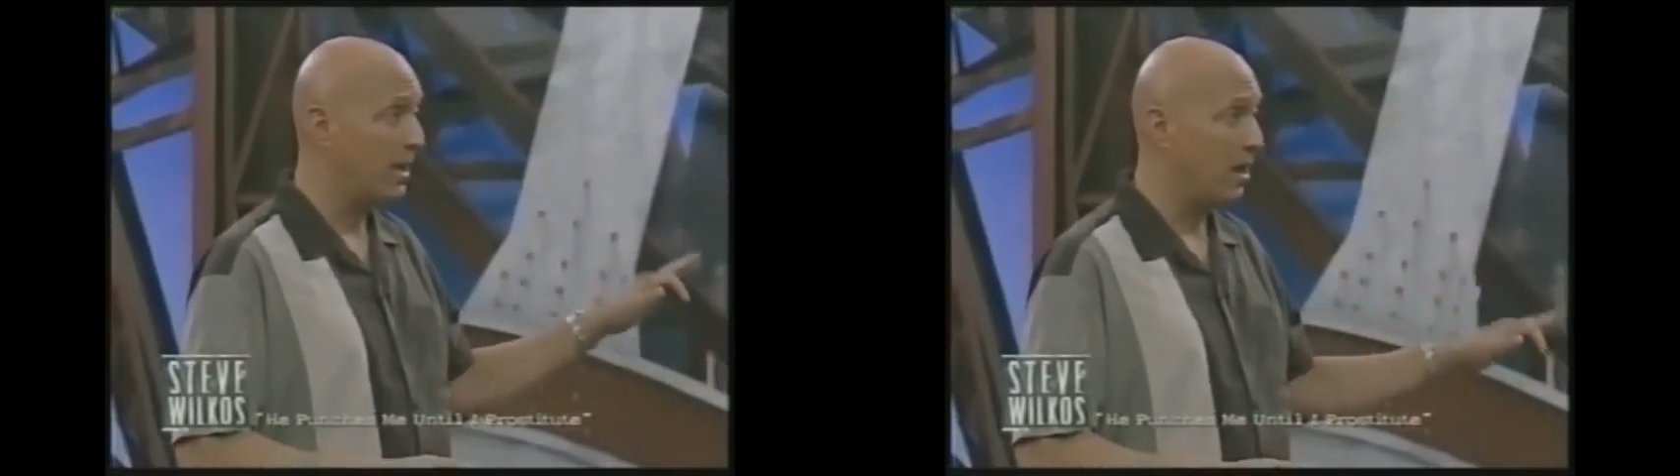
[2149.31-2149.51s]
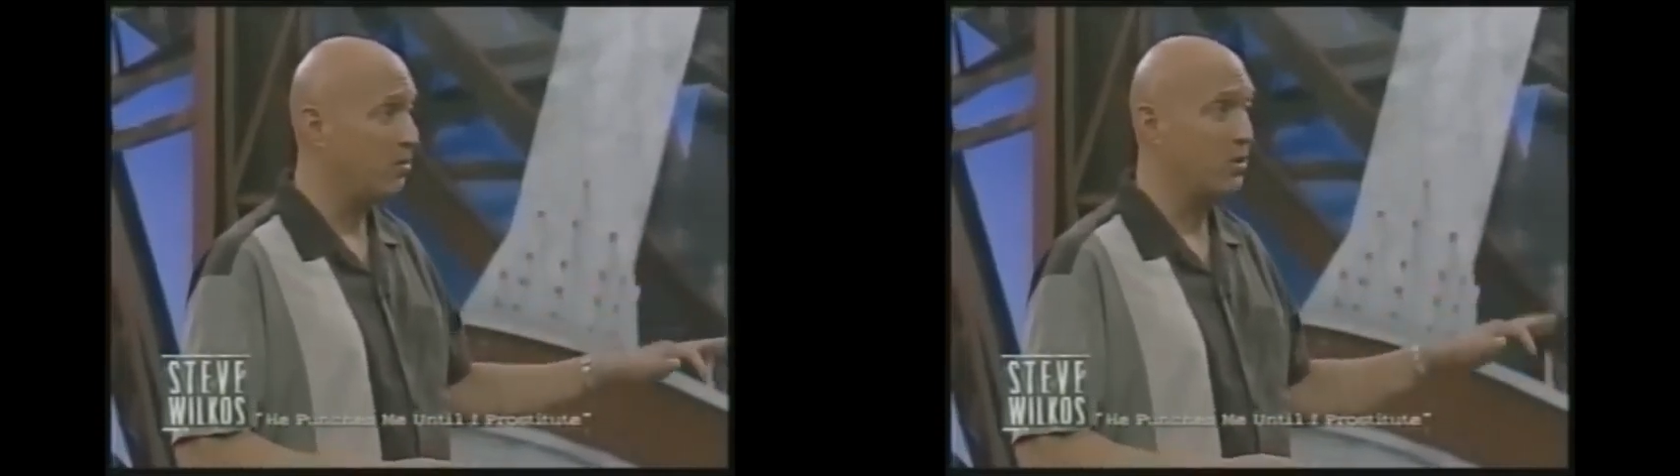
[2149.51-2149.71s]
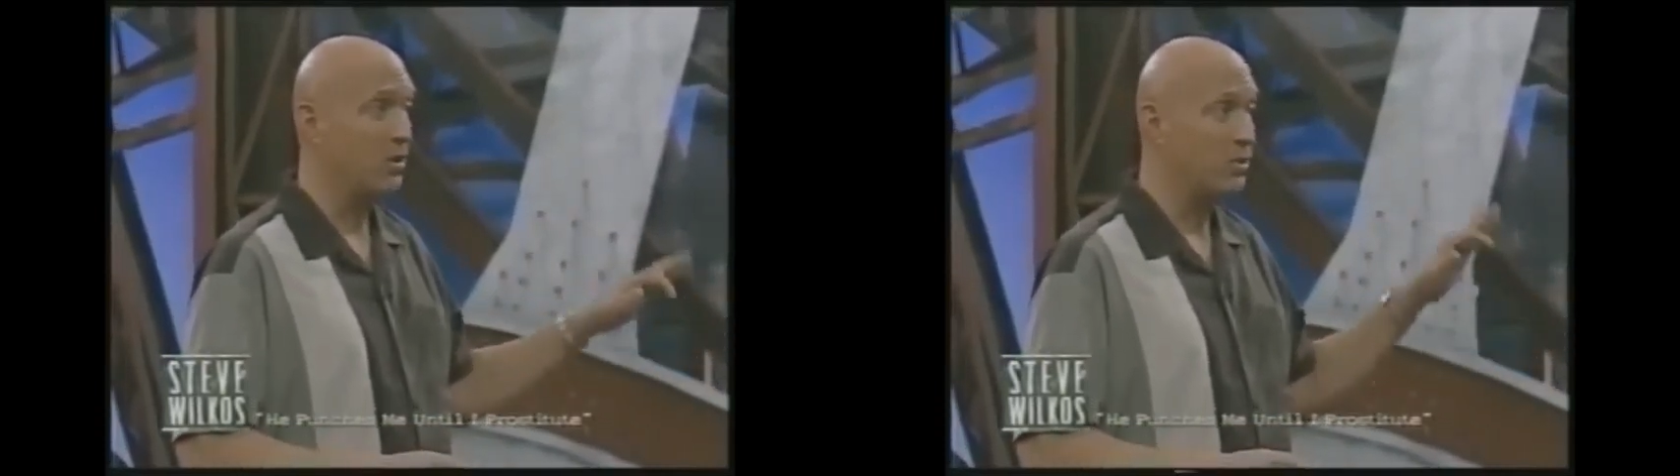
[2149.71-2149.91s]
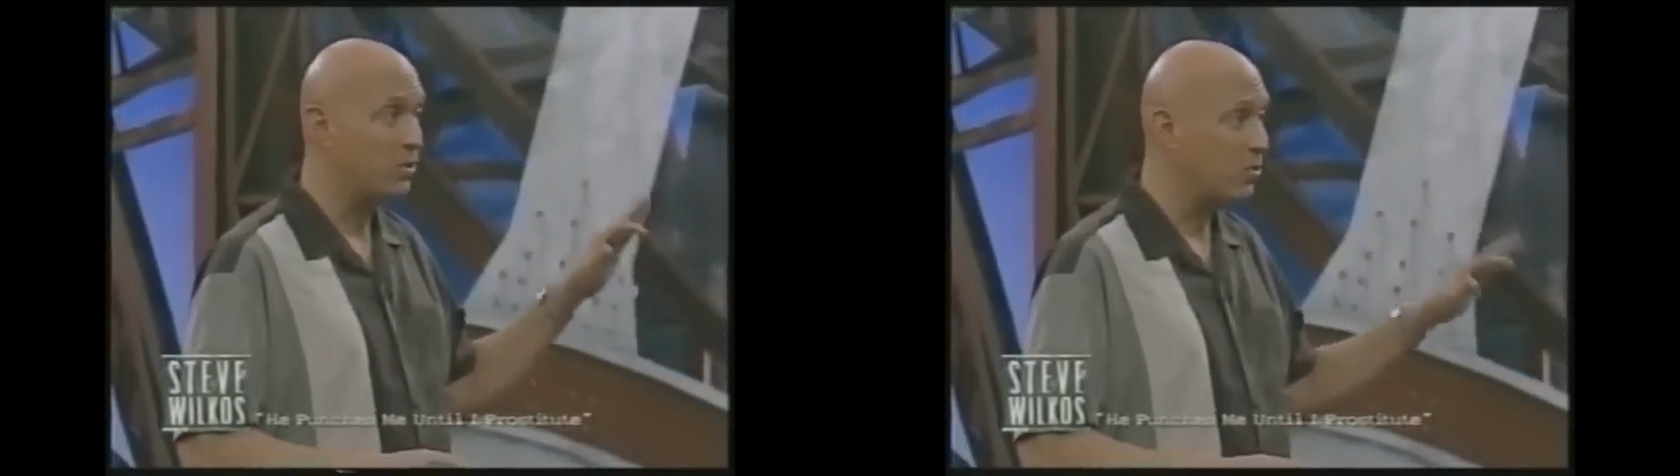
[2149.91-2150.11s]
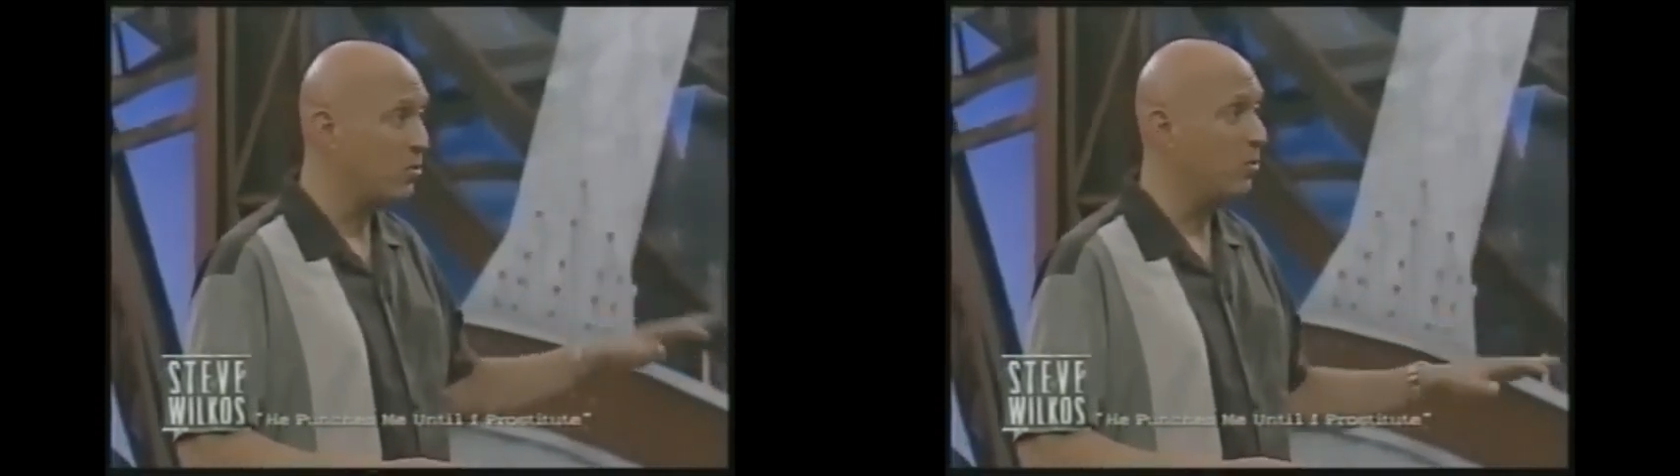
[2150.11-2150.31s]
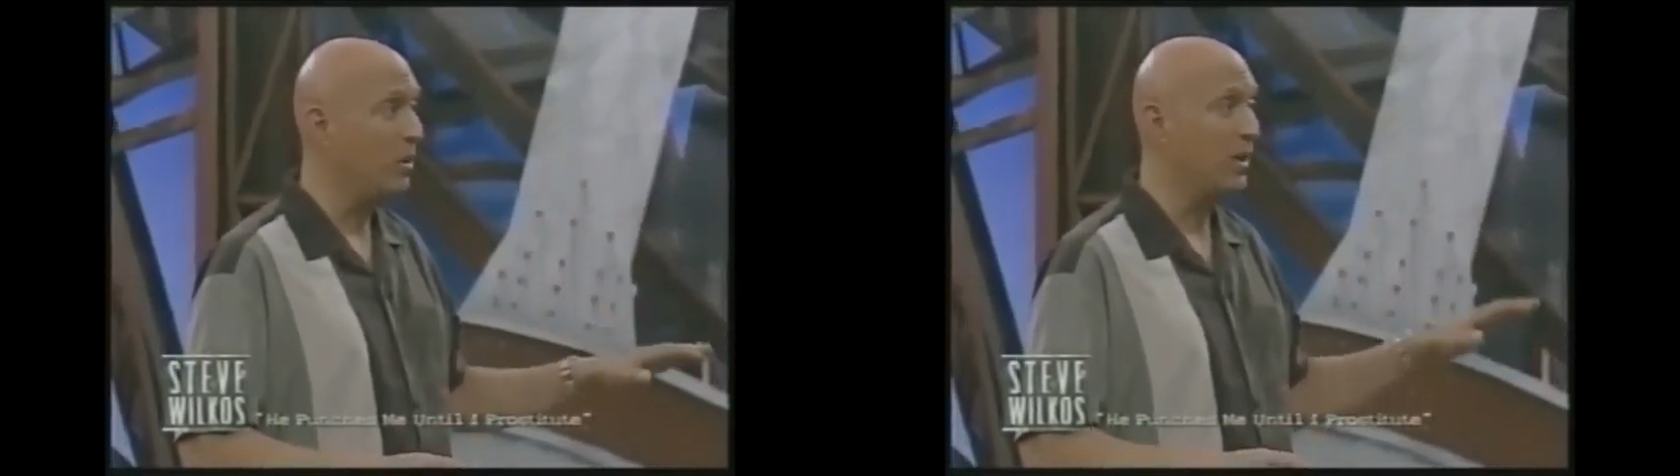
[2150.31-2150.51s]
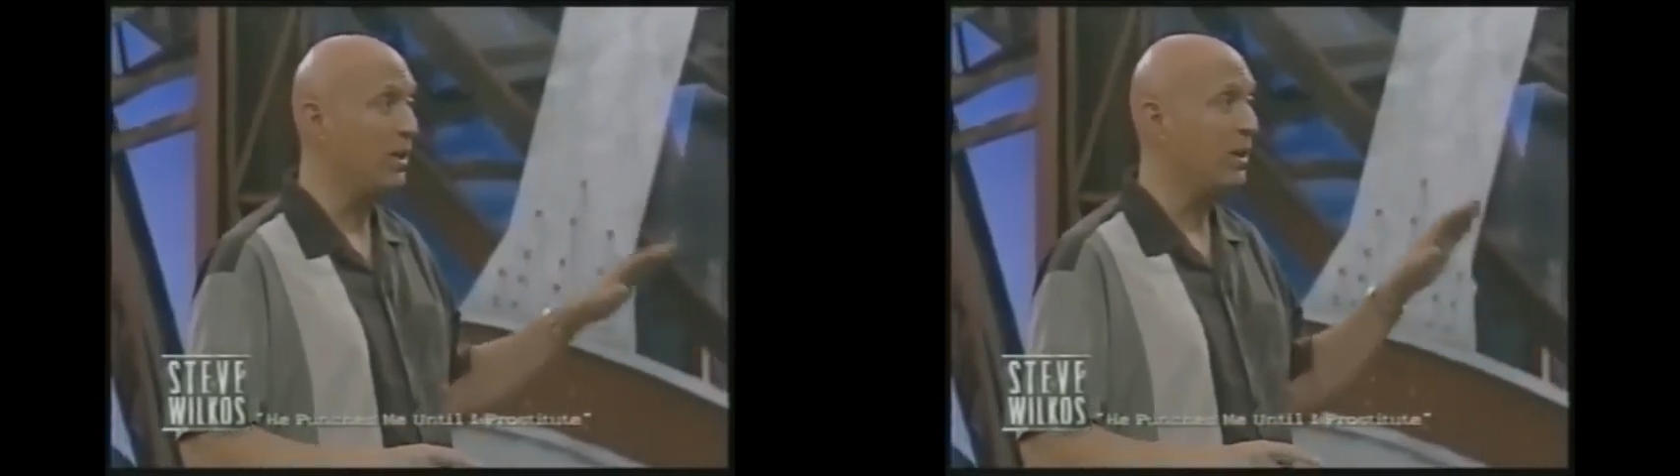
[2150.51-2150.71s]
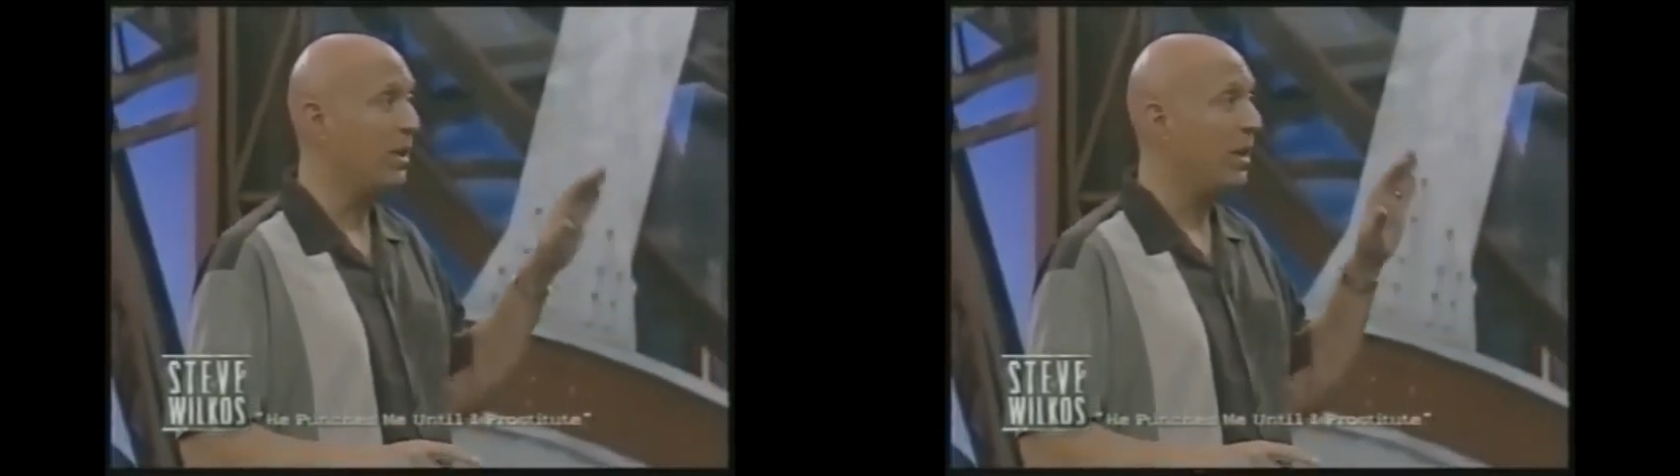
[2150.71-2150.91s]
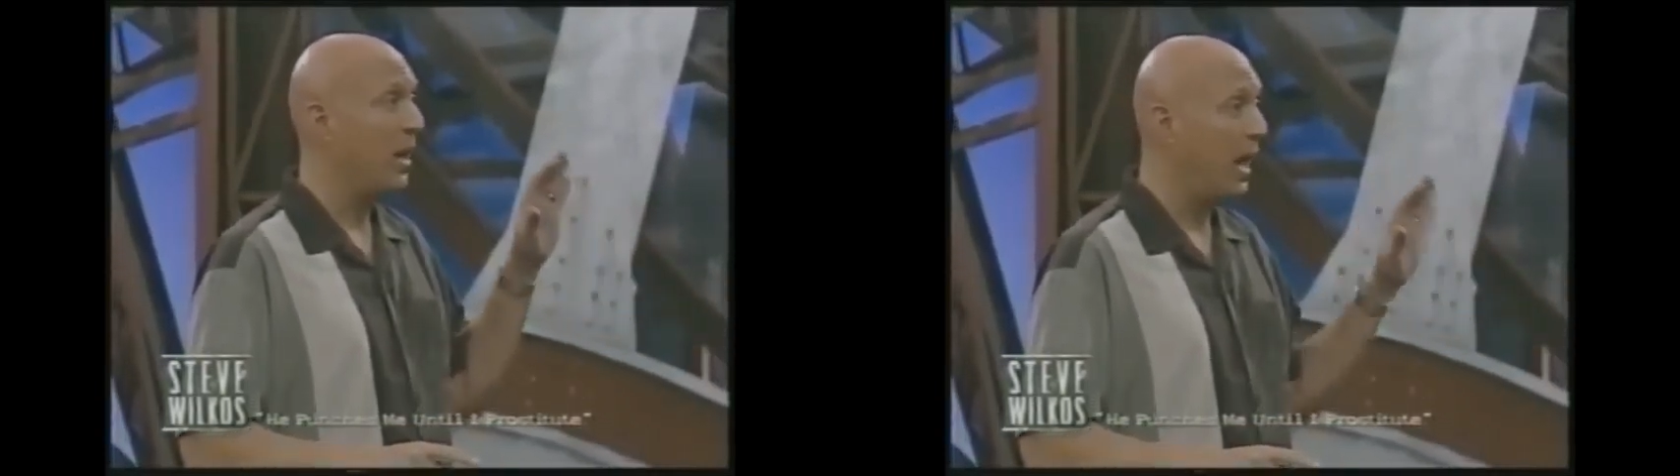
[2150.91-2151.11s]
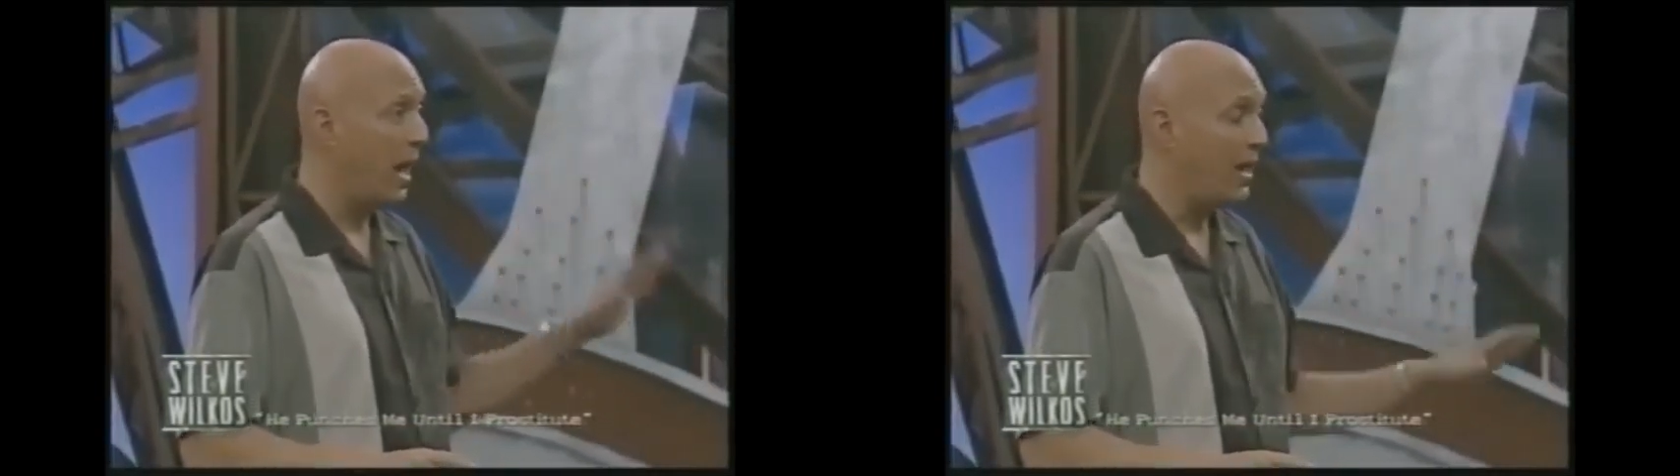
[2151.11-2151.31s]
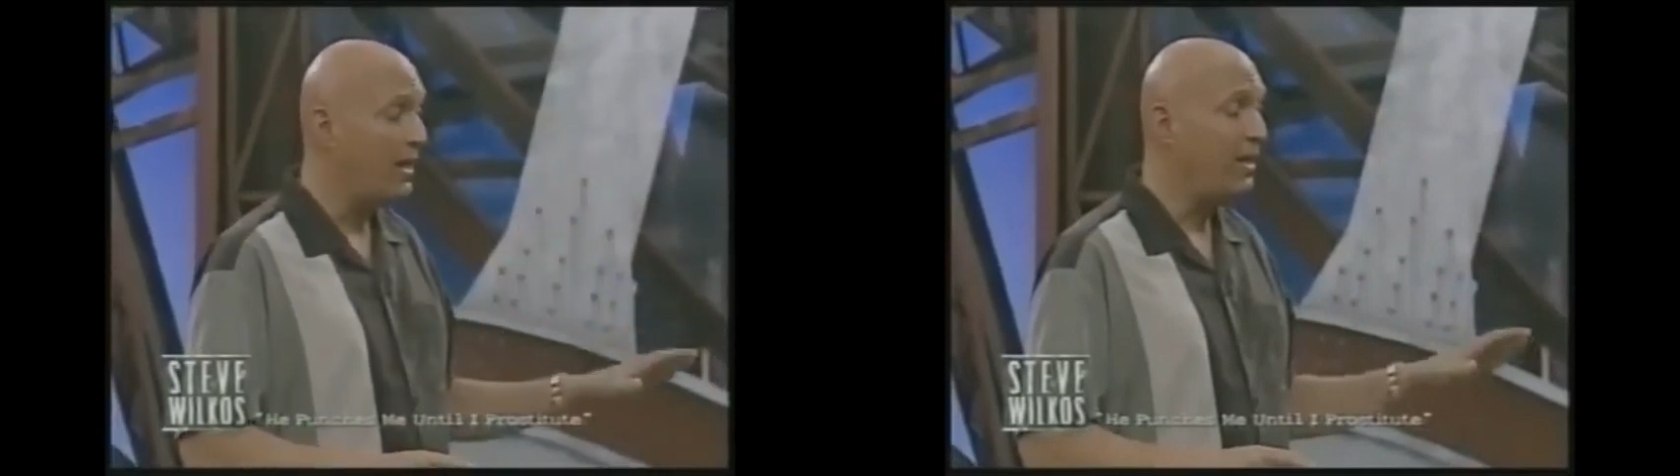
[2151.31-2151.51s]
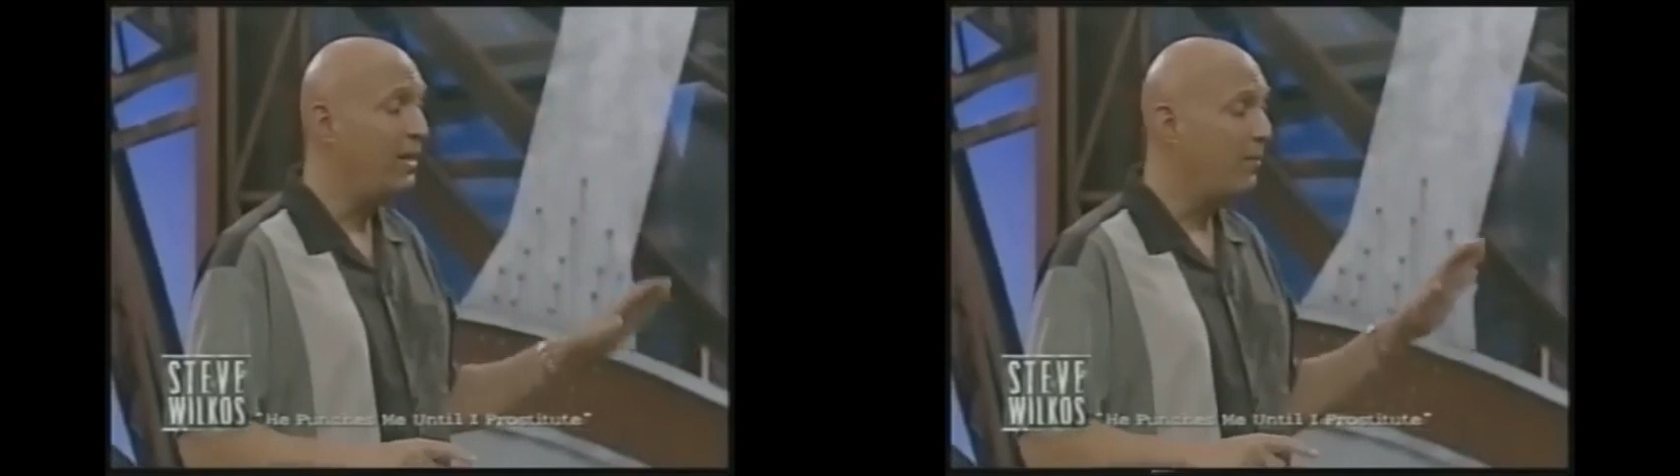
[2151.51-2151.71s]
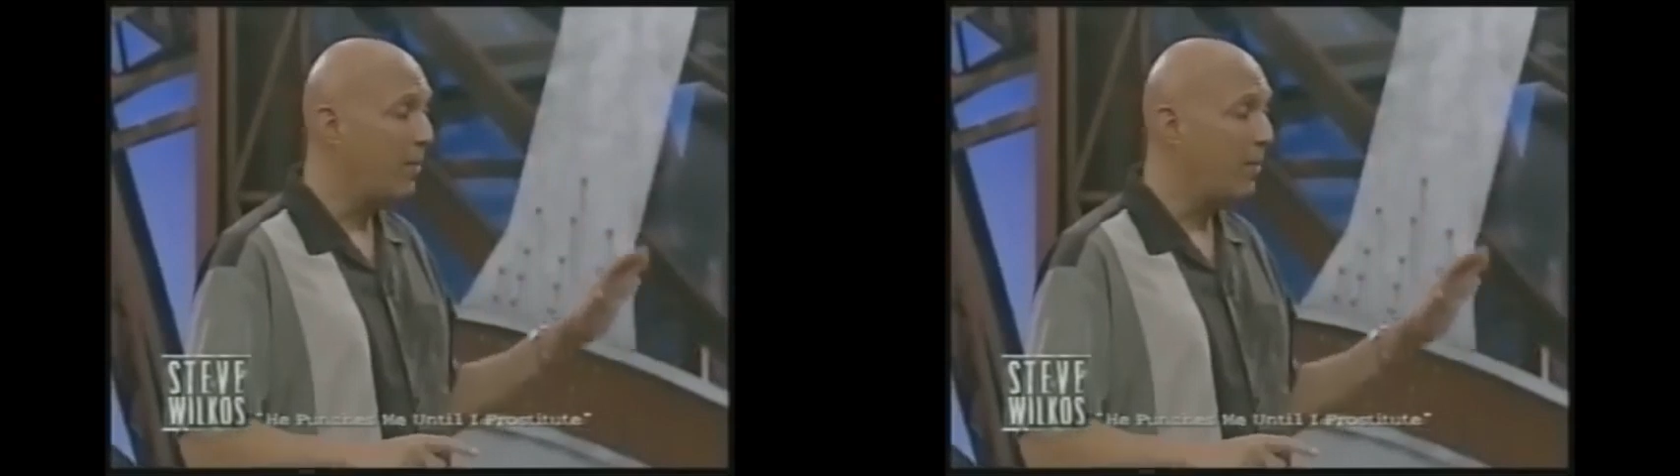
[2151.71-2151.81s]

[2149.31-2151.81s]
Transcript: counseling, schooling, any